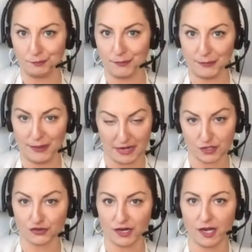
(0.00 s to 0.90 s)

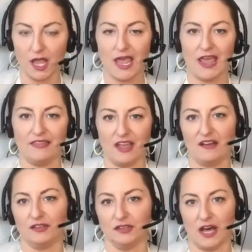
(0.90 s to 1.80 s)
pantry, and they
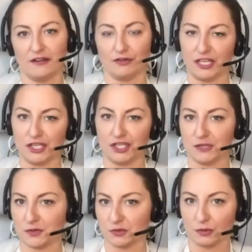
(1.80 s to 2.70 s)
have a lot of
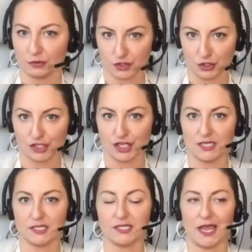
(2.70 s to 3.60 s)
relationships with local churches.